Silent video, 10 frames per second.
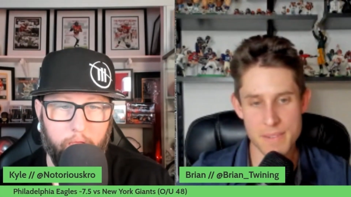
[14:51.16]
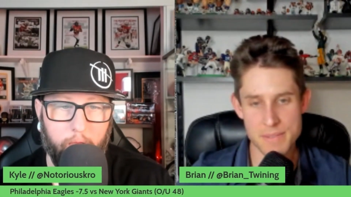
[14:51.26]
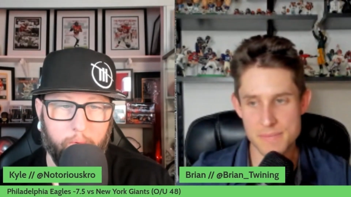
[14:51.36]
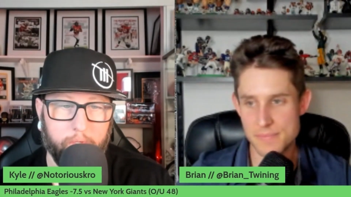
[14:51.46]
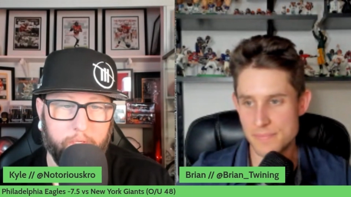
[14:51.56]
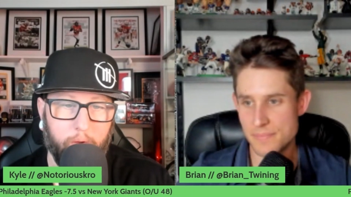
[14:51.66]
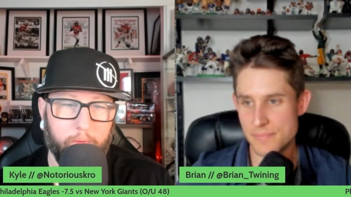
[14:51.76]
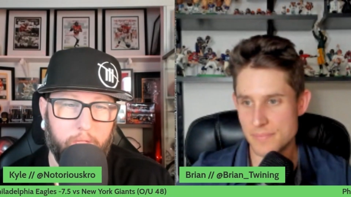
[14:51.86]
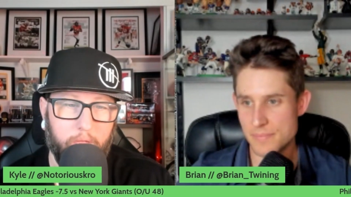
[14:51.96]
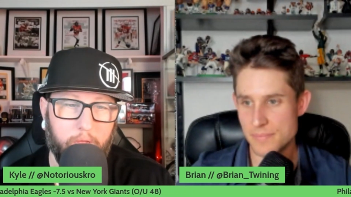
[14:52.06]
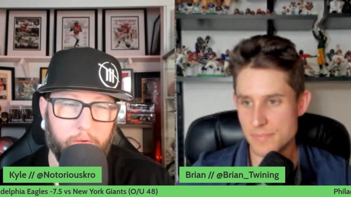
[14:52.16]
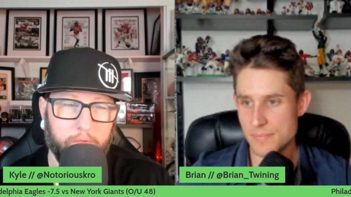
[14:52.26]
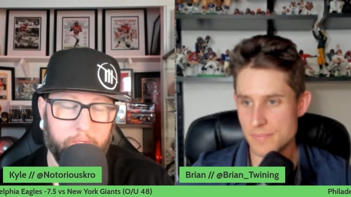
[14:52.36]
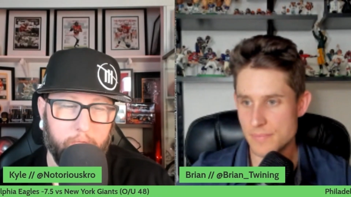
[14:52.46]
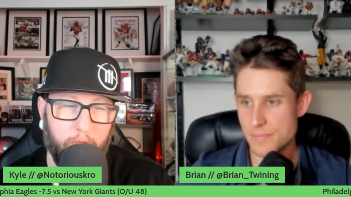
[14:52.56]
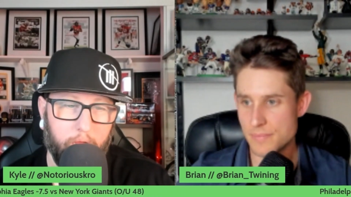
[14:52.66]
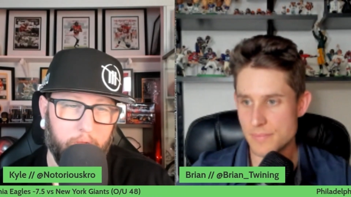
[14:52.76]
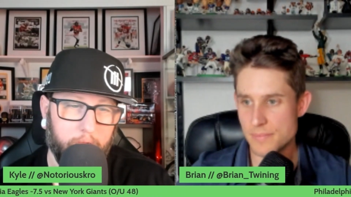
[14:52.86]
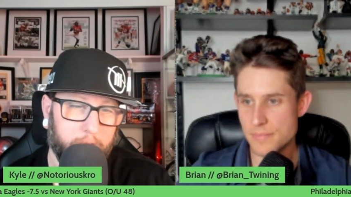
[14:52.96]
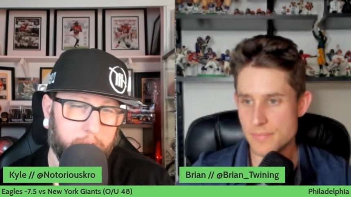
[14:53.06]
Speaker 1: and we'll start with the Eagles.
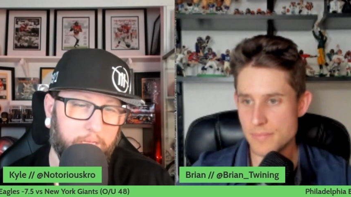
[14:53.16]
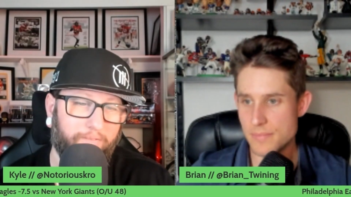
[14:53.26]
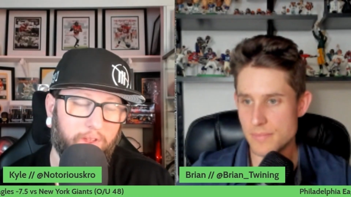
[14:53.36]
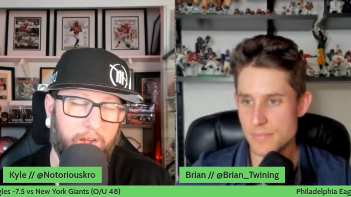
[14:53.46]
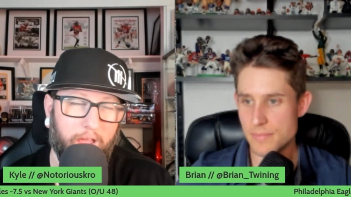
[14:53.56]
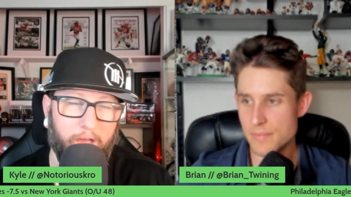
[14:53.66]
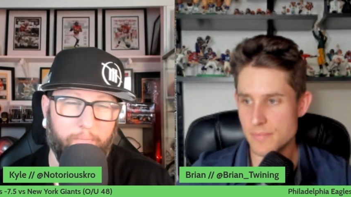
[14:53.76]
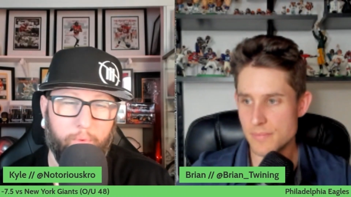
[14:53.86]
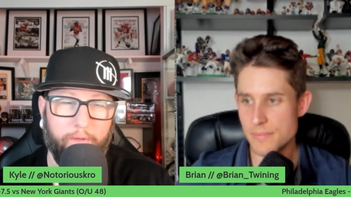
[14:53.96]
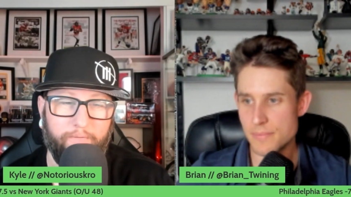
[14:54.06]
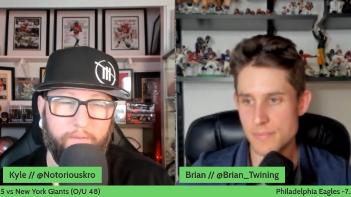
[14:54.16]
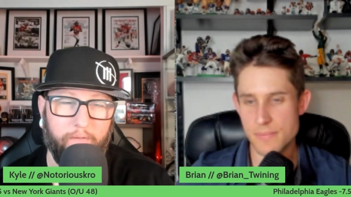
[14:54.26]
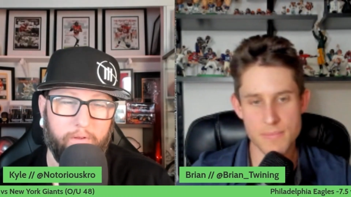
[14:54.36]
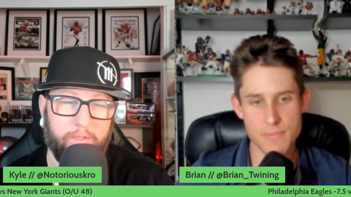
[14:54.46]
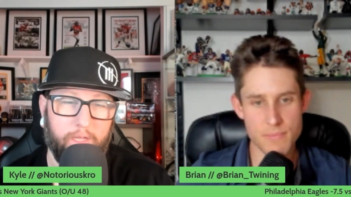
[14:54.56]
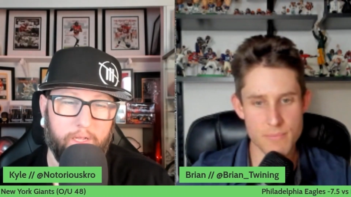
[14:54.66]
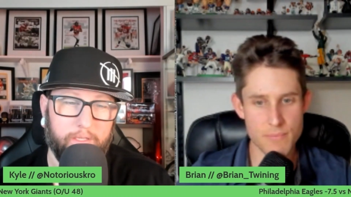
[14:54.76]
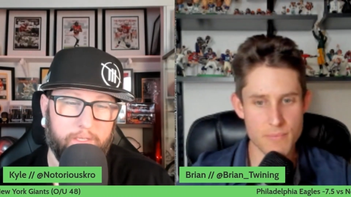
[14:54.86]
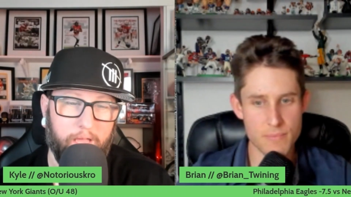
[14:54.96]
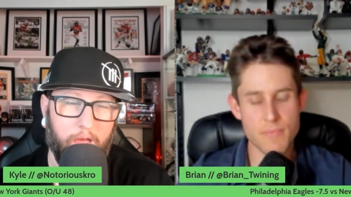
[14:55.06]
Uh, seven and a half point favorites
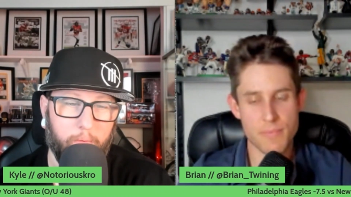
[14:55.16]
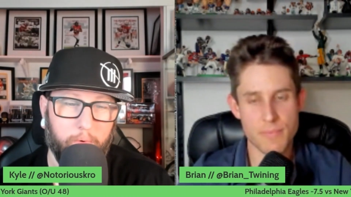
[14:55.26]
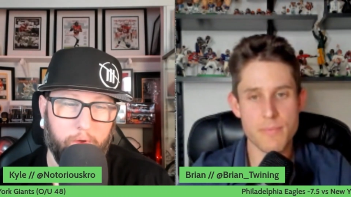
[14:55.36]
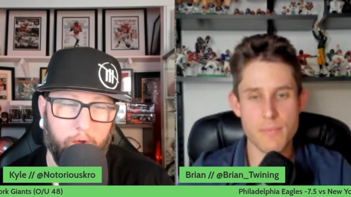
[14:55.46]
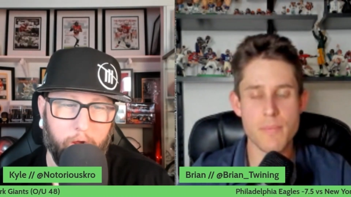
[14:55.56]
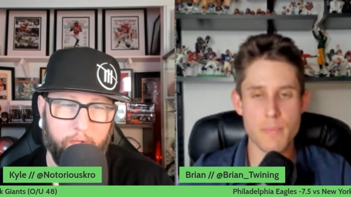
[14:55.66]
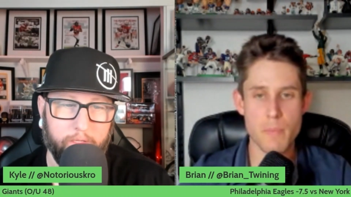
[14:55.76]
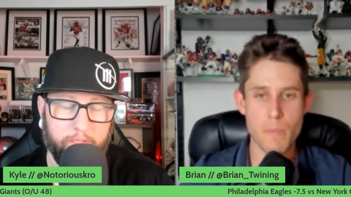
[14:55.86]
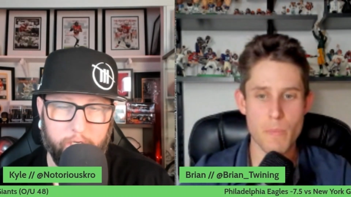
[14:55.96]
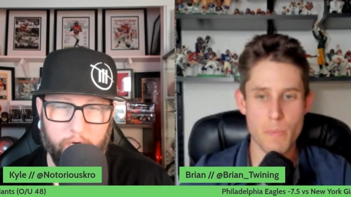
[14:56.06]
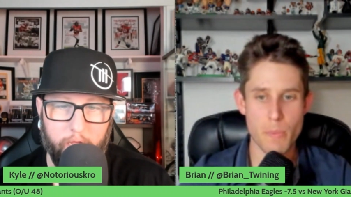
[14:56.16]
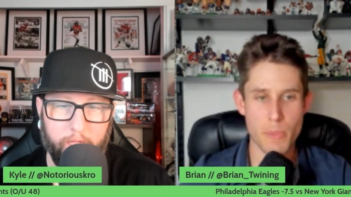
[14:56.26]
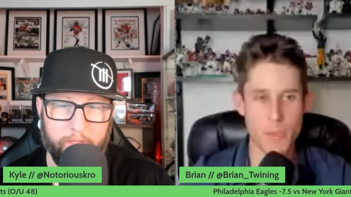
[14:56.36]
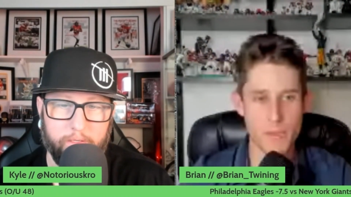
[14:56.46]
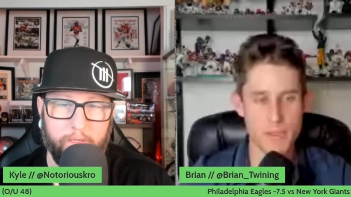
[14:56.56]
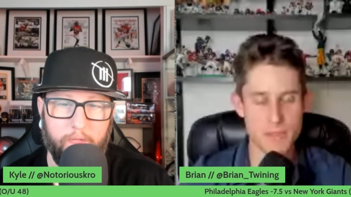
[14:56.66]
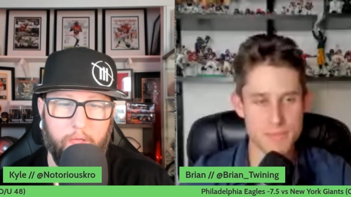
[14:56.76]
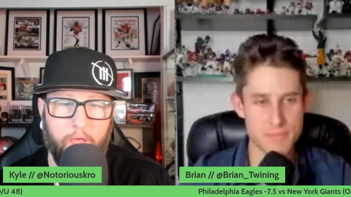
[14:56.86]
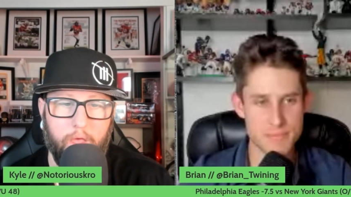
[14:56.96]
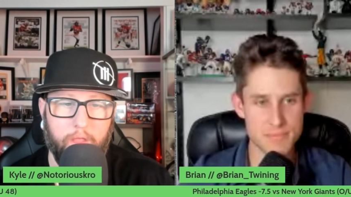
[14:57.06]
against the Cowboy or against the Giants.
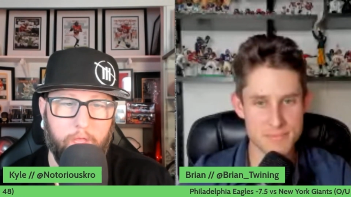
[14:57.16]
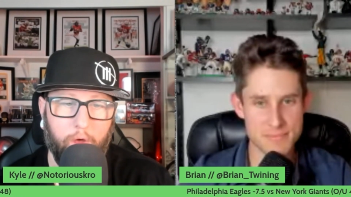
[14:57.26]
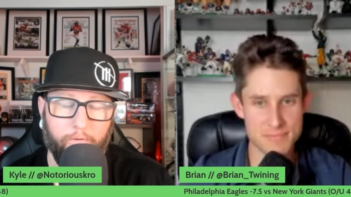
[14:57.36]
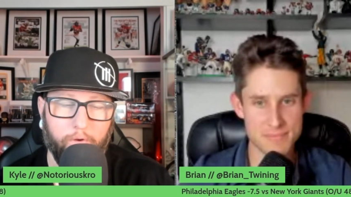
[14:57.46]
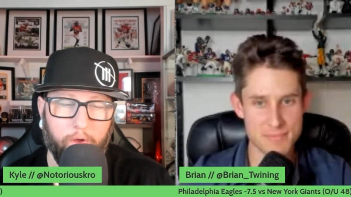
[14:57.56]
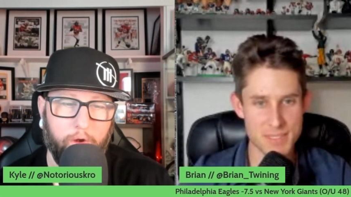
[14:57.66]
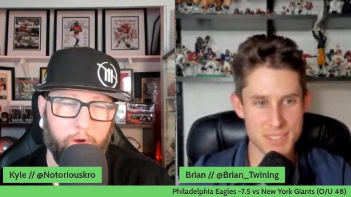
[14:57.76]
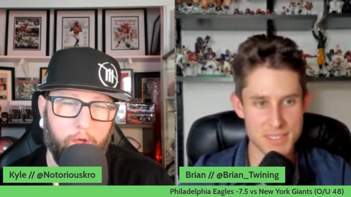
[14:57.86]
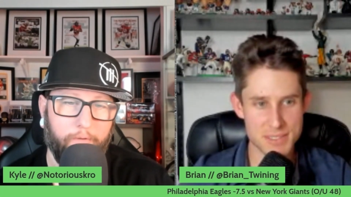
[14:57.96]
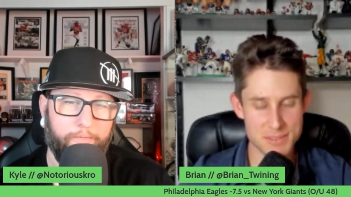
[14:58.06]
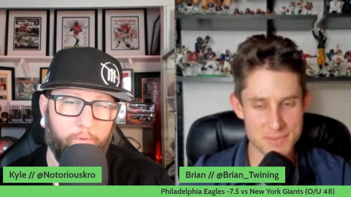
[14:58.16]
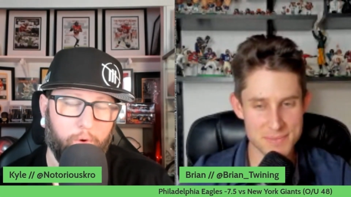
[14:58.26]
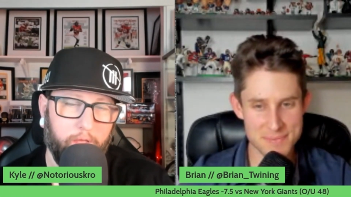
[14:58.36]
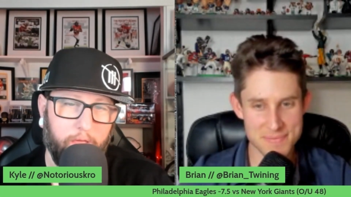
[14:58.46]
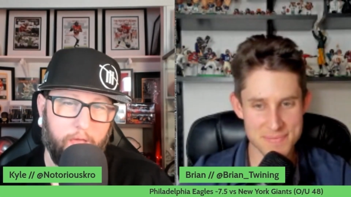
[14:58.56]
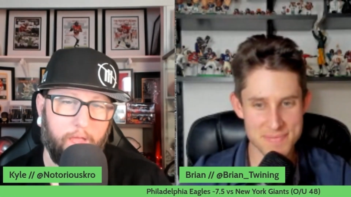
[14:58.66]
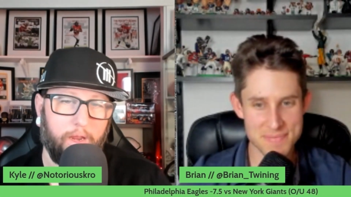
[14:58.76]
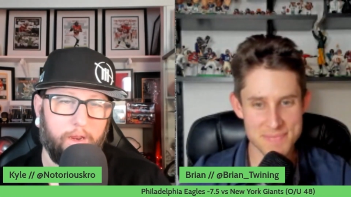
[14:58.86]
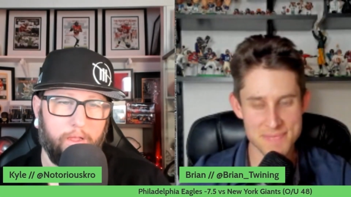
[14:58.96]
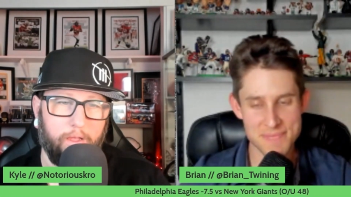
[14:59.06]
The over under of forty
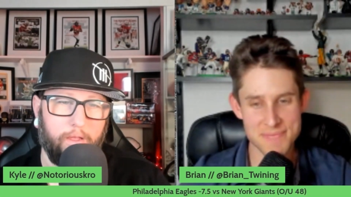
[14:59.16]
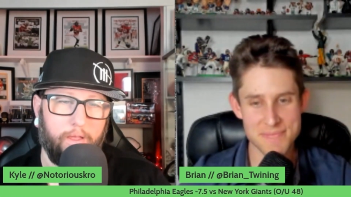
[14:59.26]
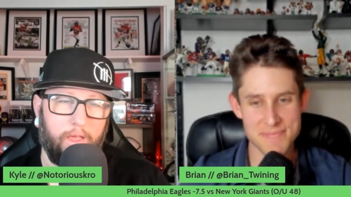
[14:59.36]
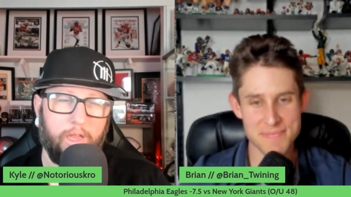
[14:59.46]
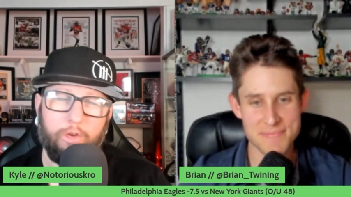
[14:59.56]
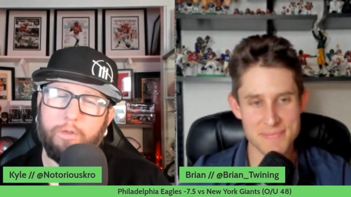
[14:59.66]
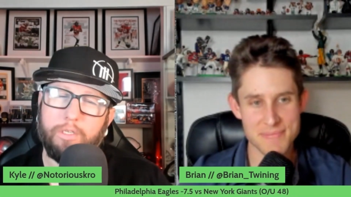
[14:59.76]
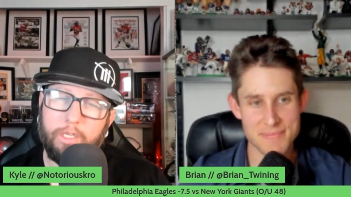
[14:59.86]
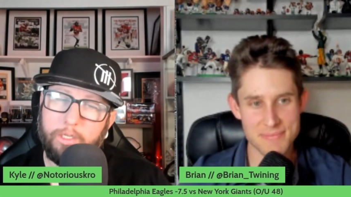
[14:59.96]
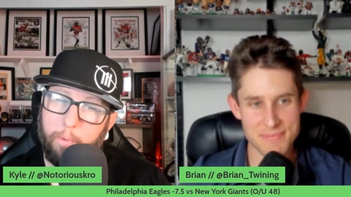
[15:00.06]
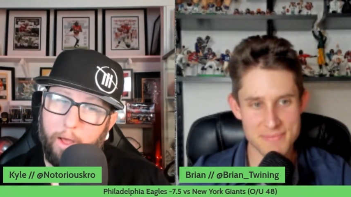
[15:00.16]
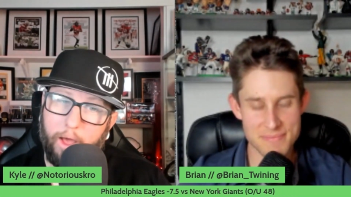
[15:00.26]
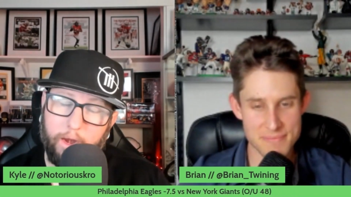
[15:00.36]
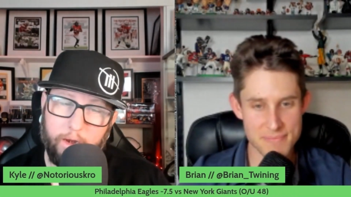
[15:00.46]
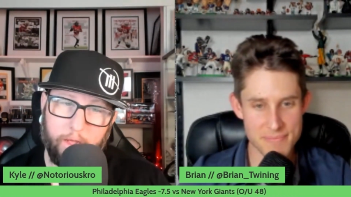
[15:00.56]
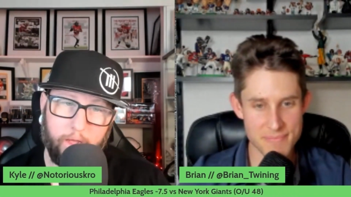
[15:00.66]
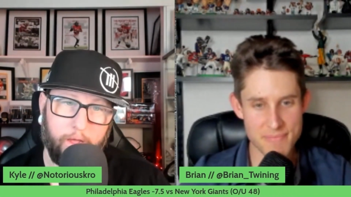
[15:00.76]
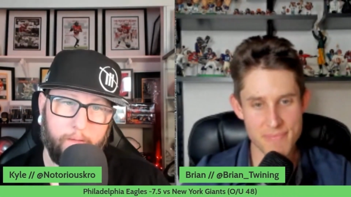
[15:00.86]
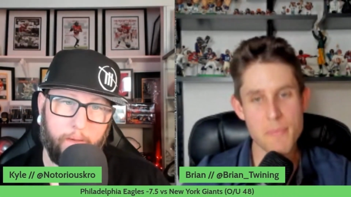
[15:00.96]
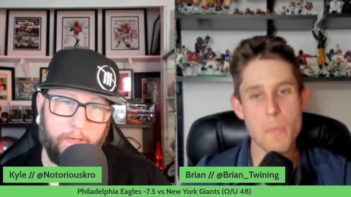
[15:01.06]
eight interesting spot.
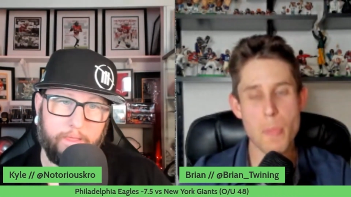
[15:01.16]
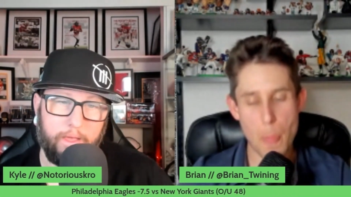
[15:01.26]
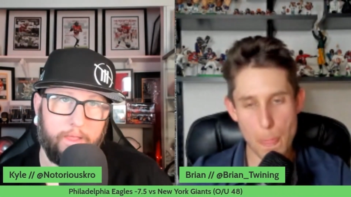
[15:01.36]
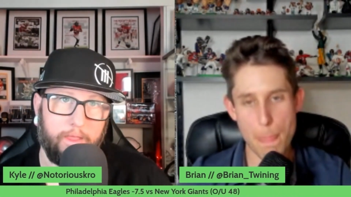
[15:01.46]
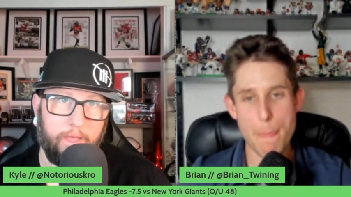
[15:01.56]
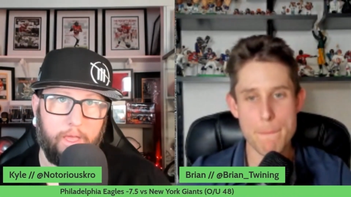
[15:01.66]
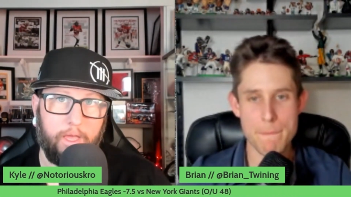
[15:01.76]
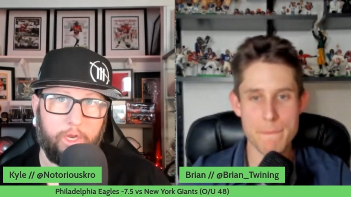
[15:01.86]
Um, I think the